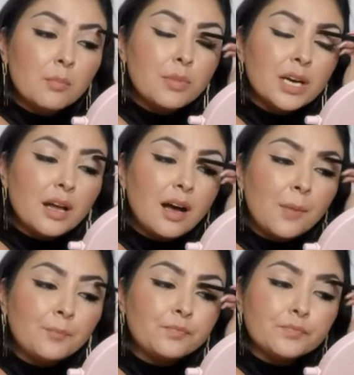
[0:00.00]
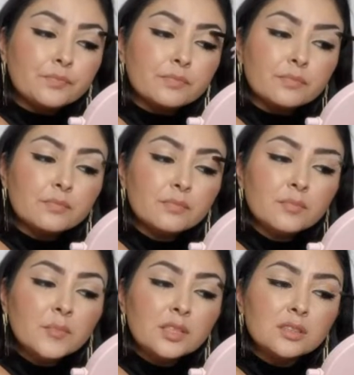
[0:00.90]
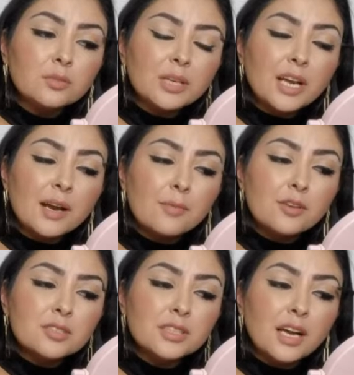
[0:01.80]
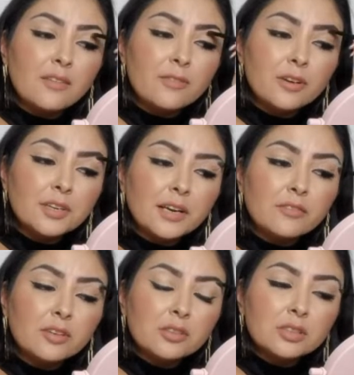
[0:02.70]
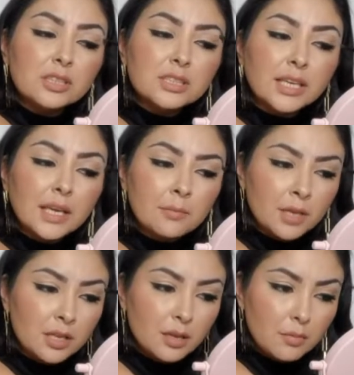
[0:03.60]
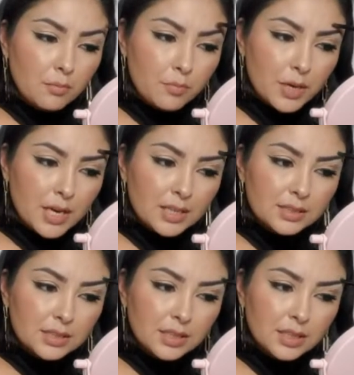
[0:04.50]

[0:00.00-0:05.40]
But so my eyebrows never look the same, but